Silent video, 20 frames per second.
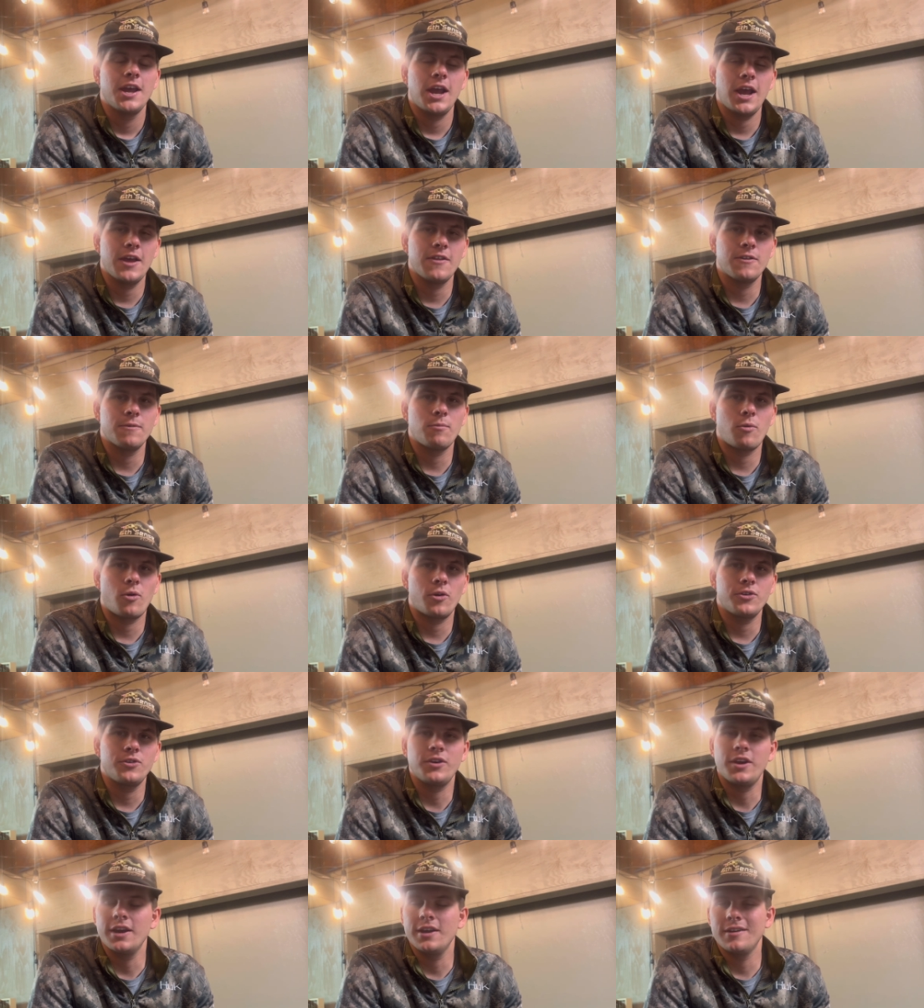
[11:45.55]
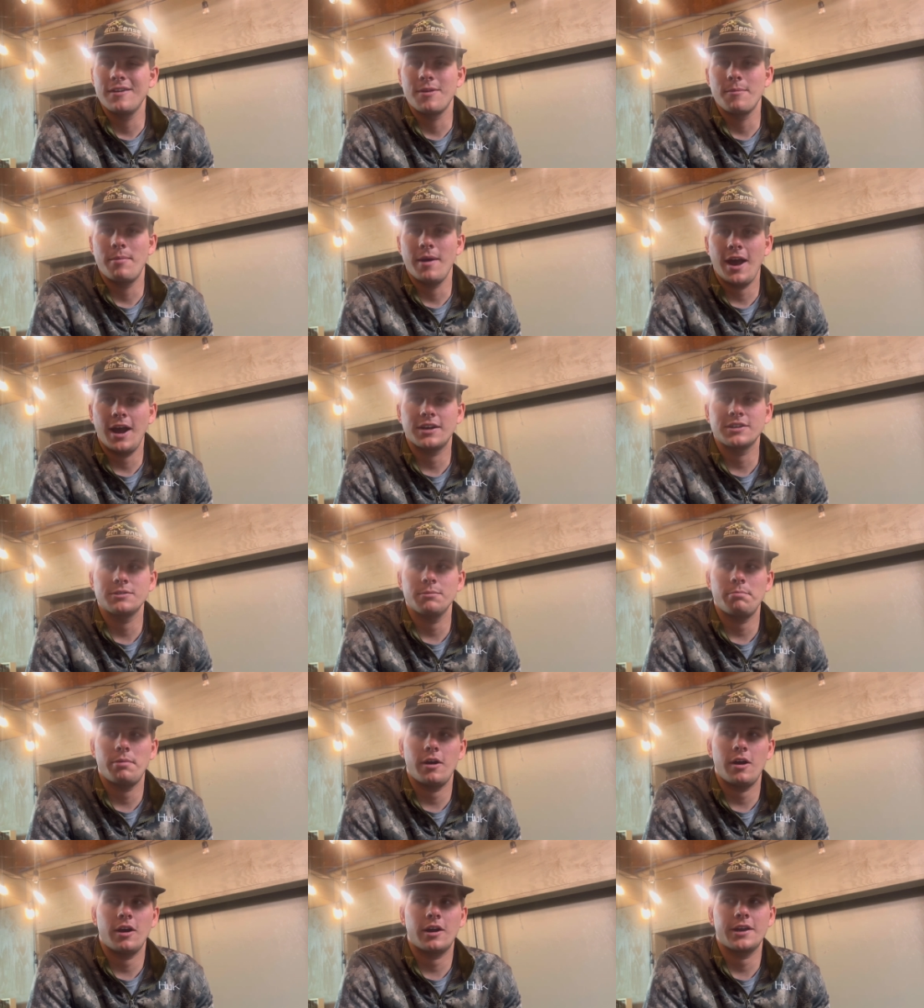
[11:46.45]
And the more you get into the backs of
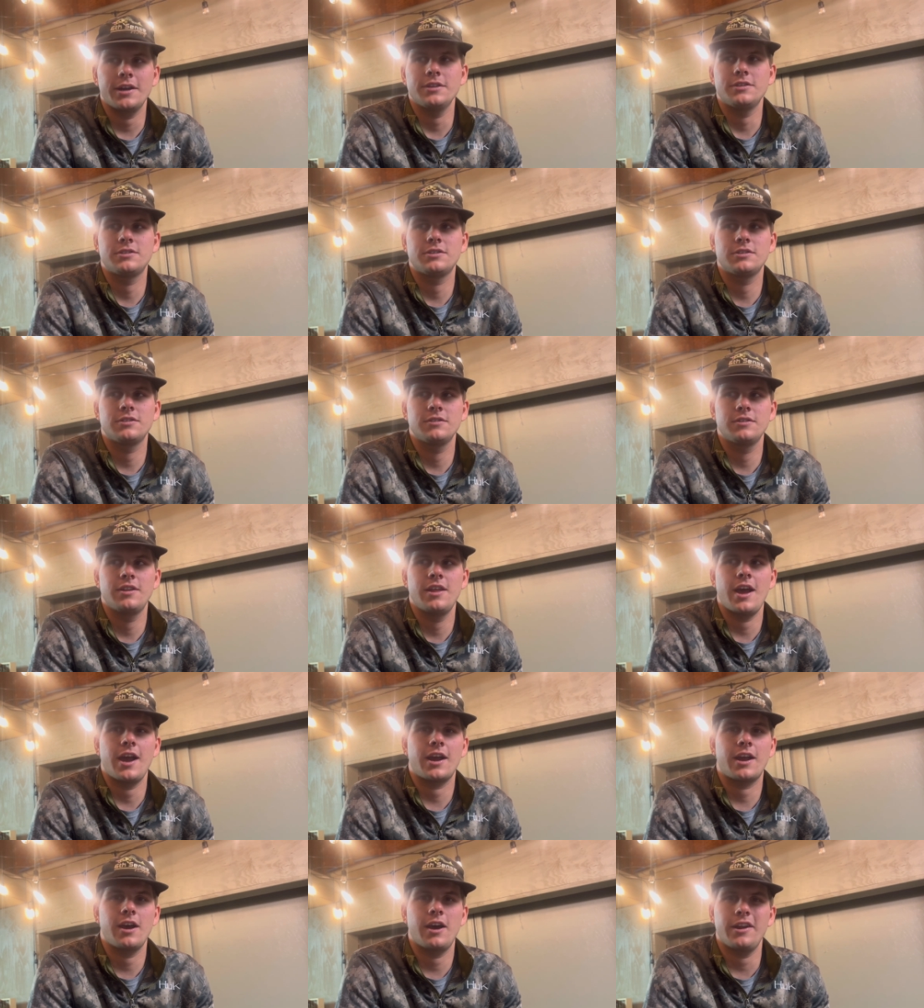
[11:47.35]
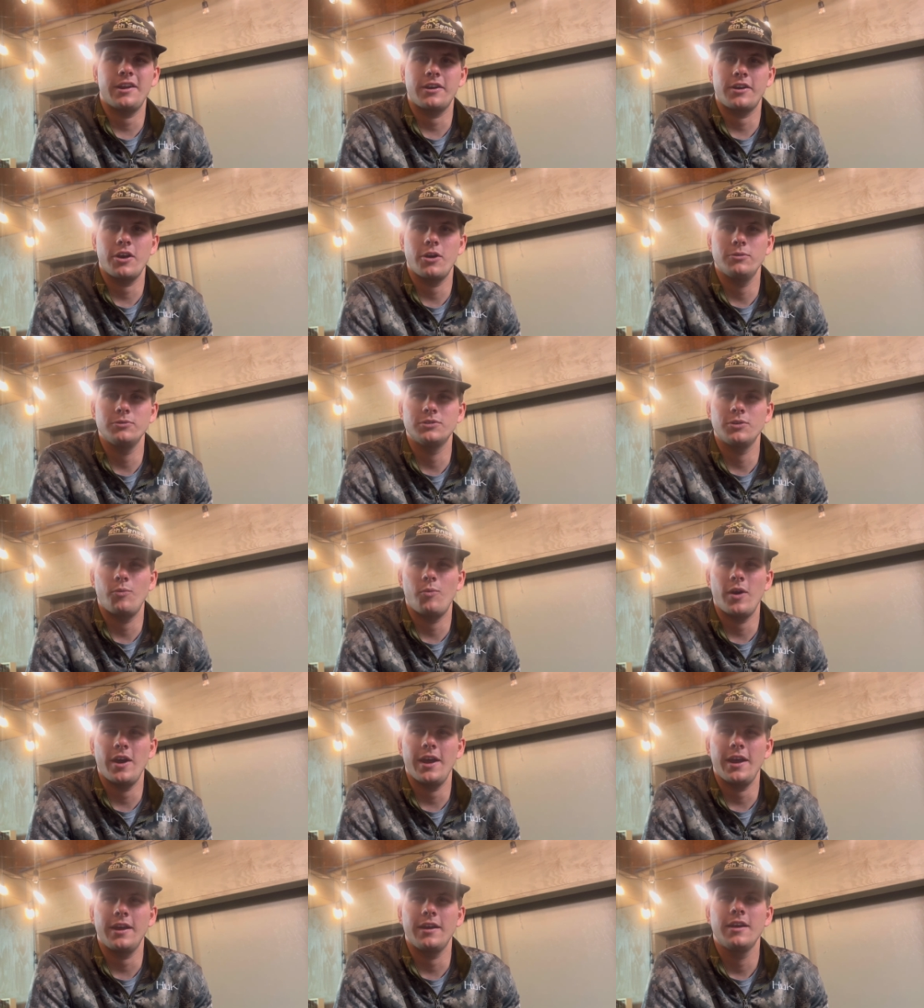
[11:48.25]
pockets, that kind of goes
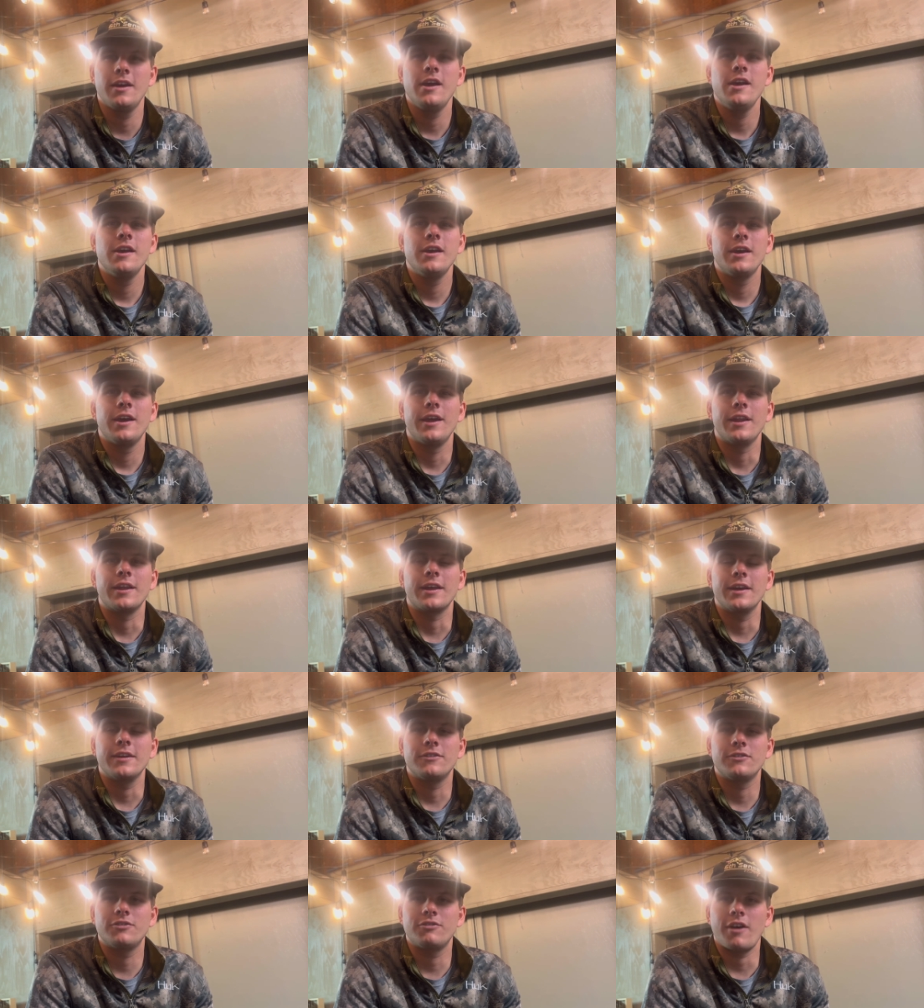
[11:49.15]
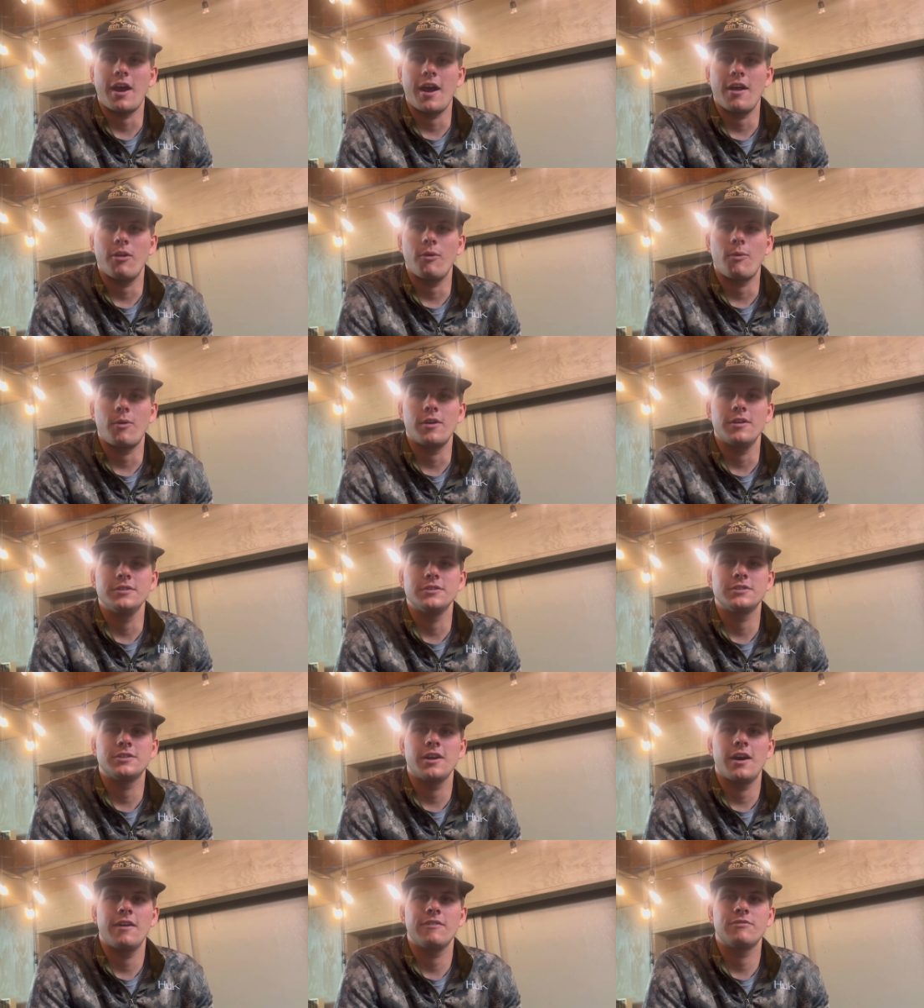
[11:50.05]
away and it gets shallower and
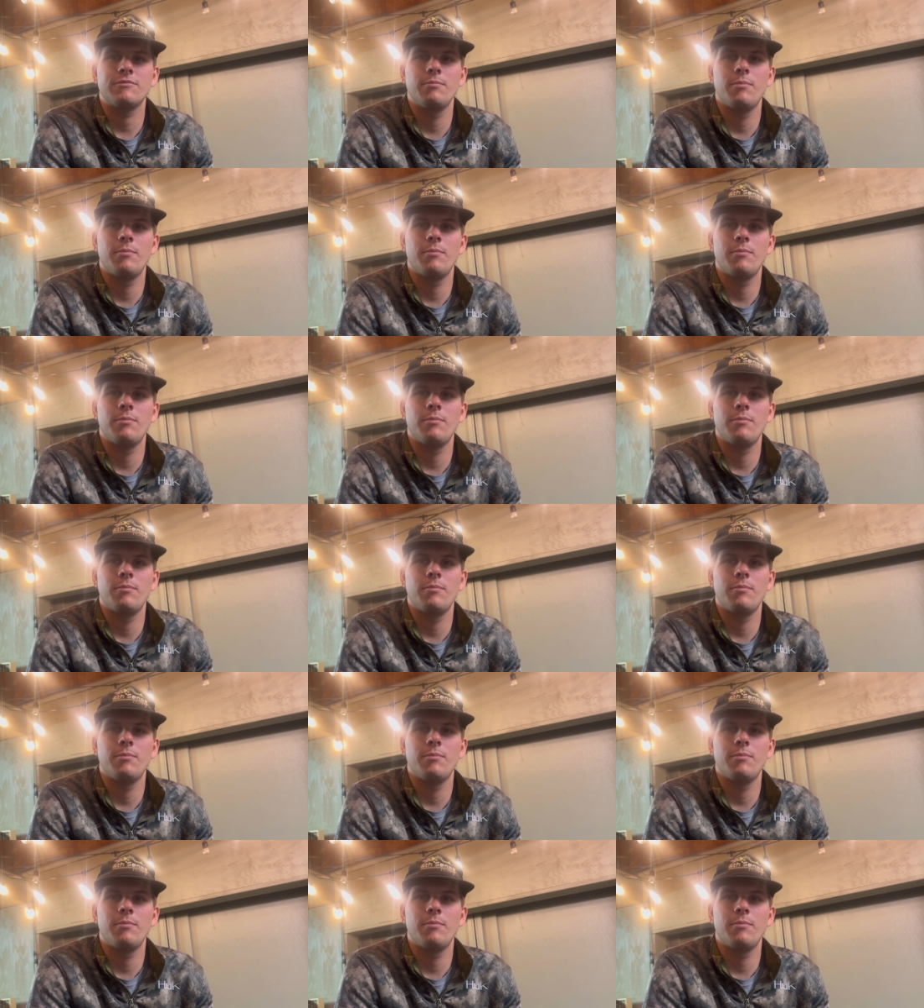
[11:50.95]
stuff.